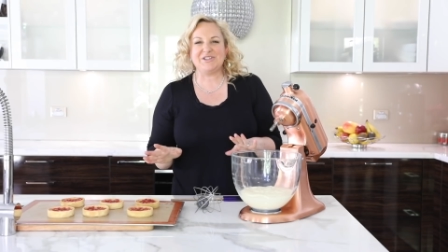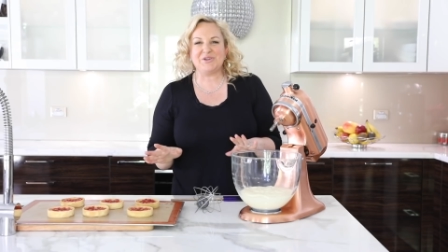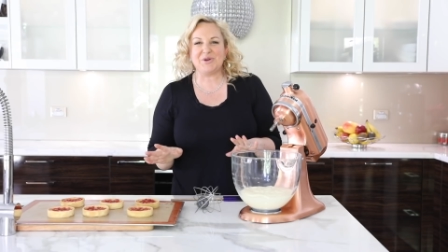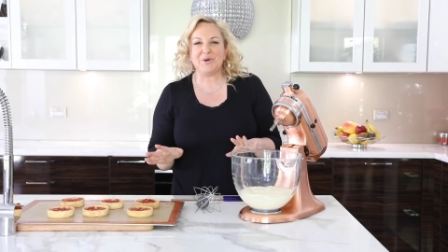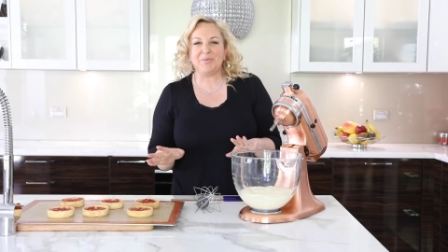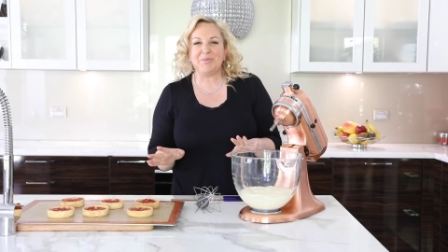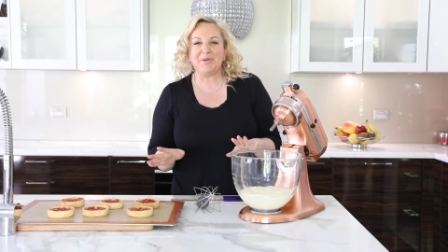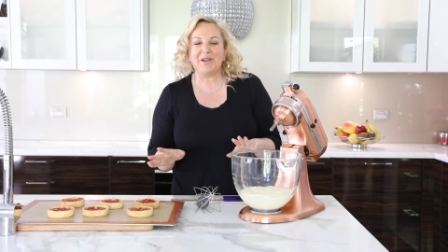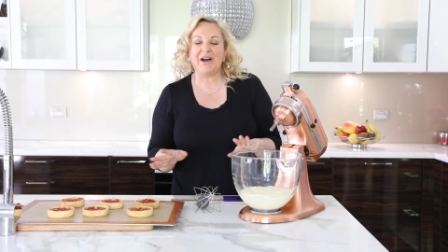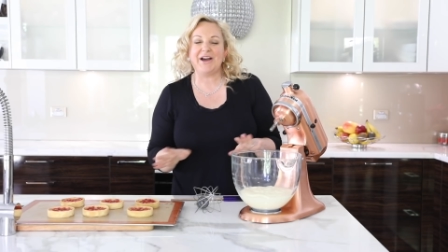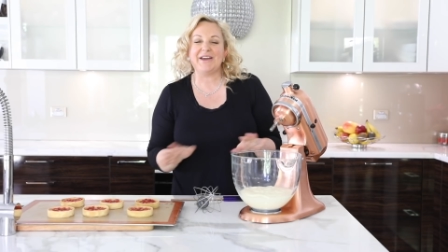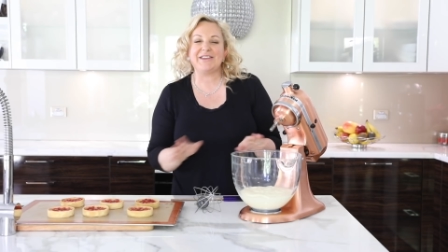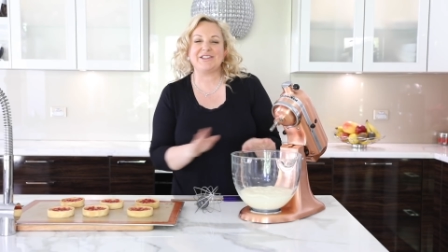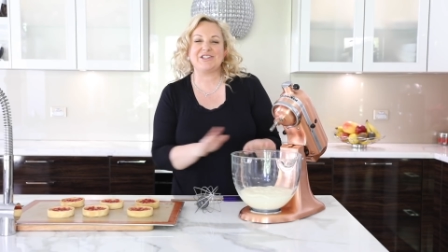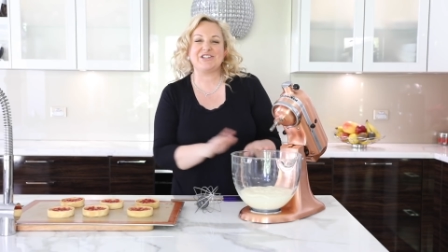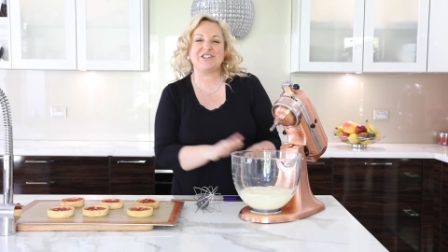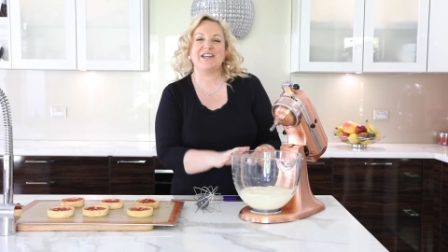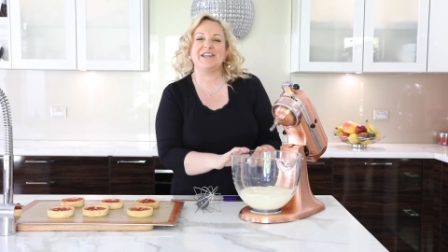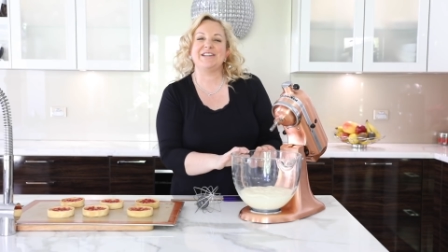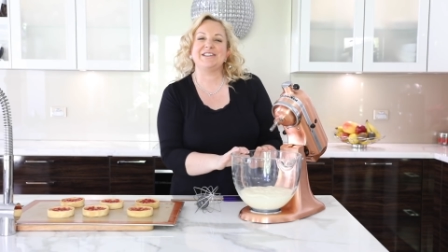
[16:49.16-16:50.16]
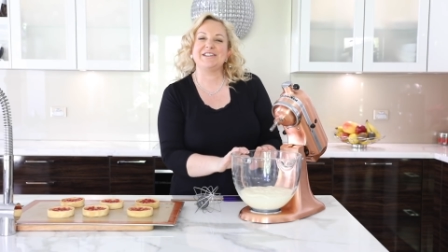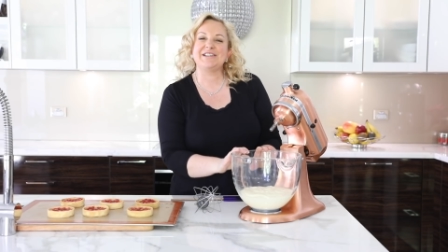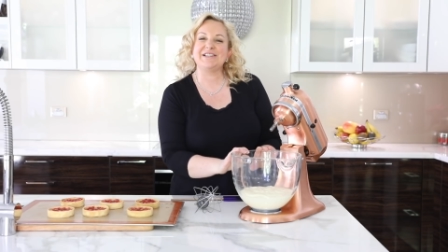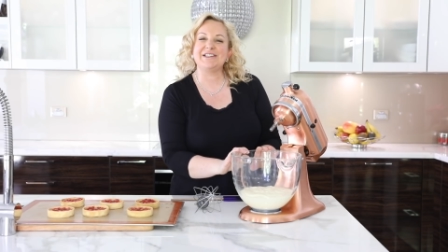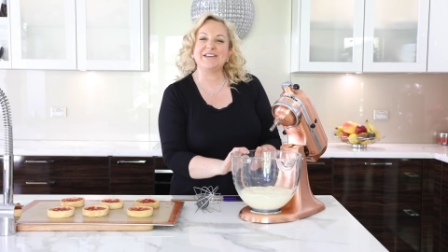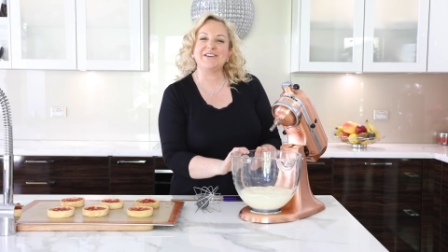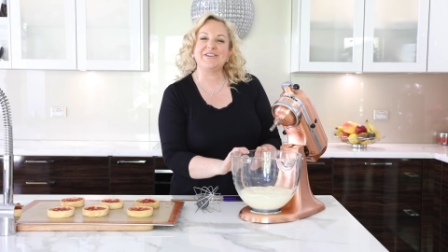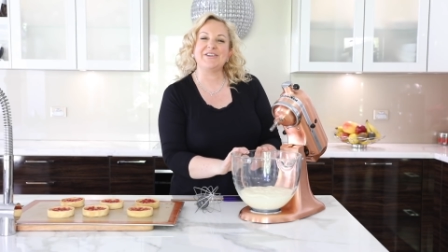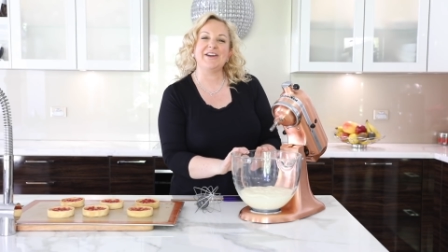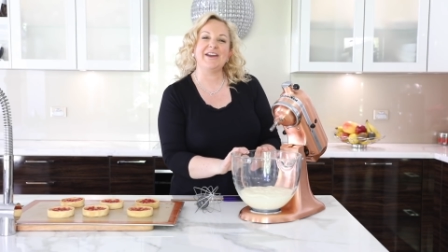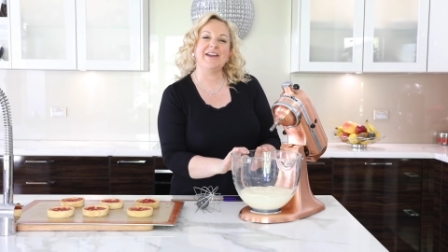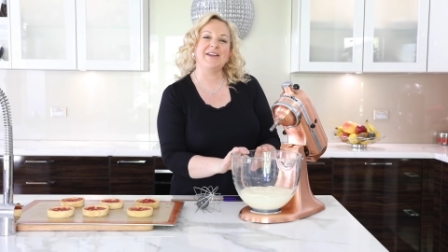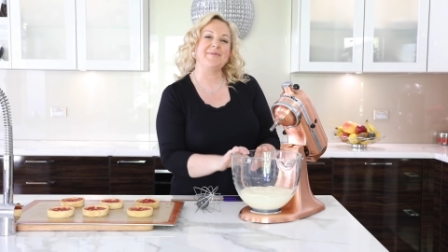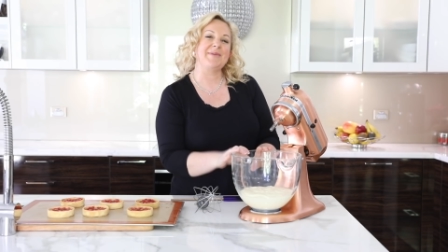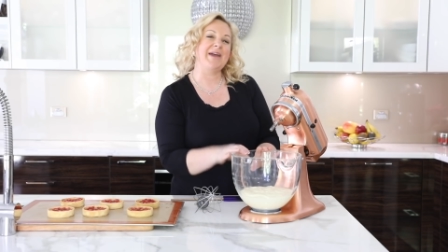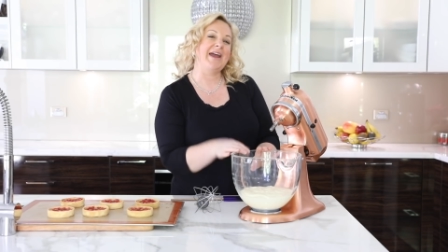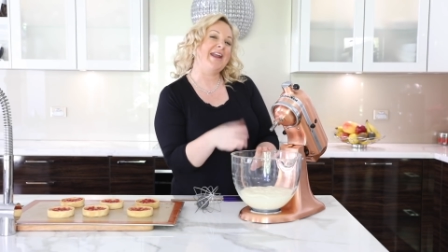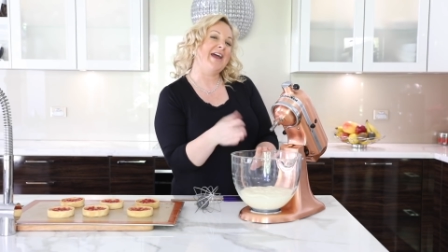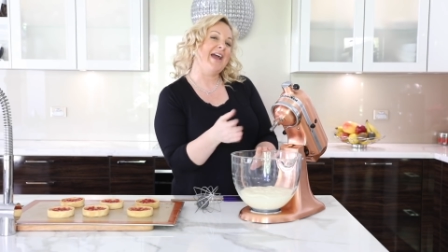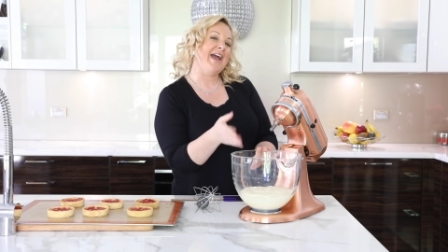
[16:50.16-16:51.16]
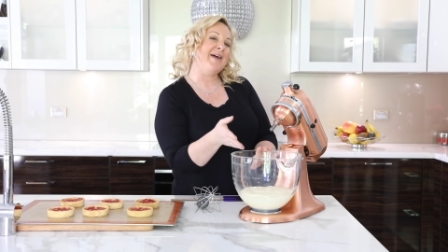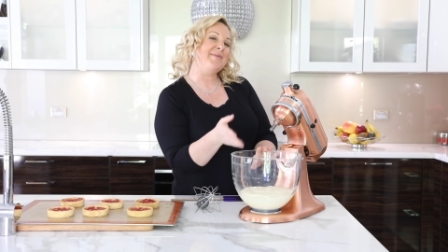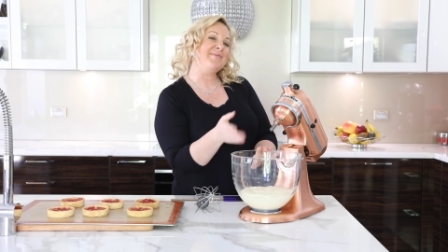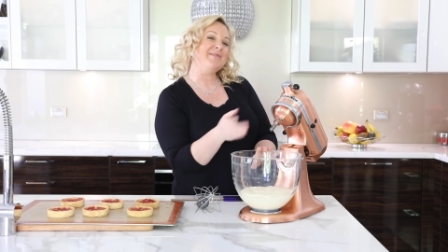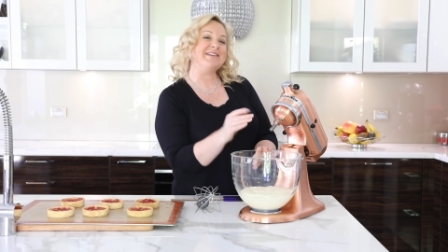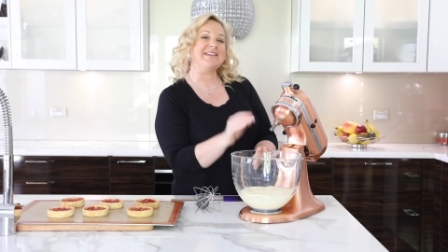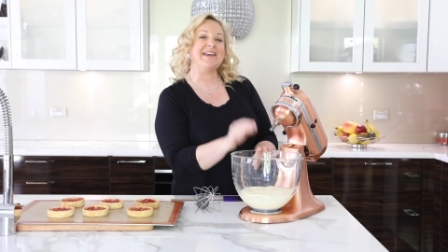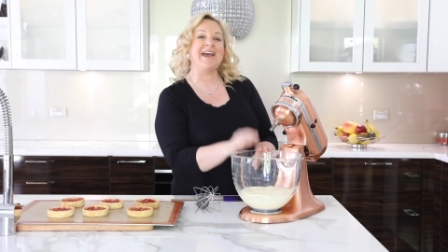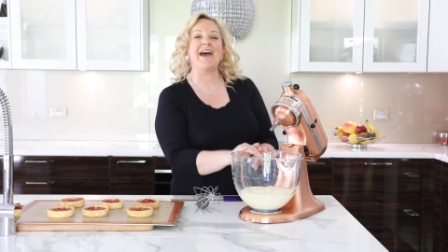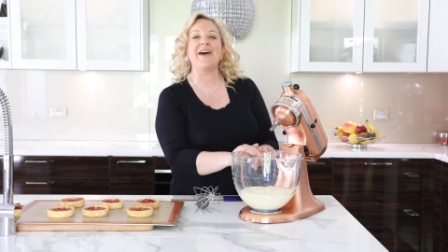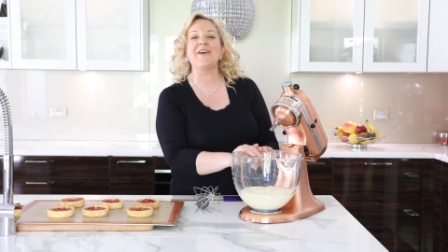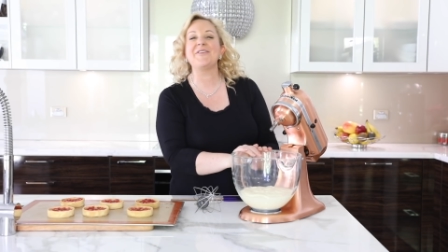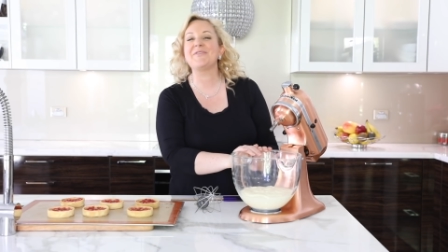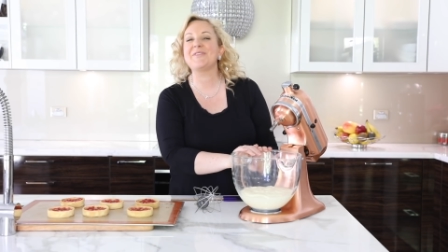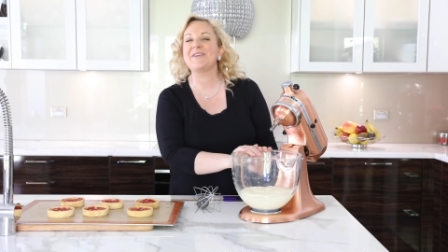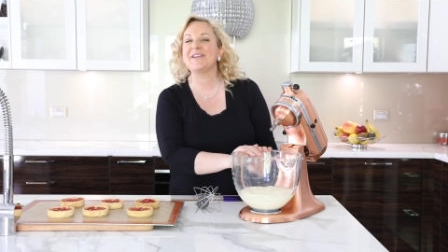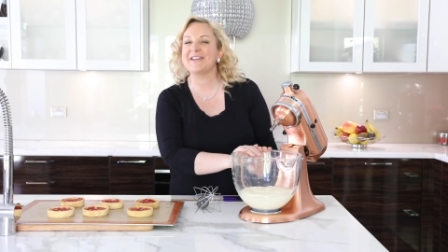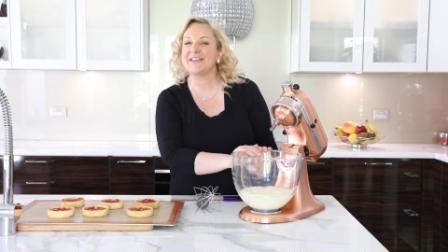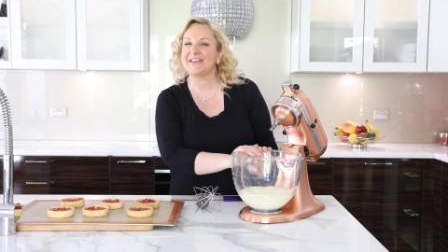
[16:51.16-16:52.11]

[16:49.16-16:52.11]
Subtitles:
to apply the Chantilly cream, and I happen to have one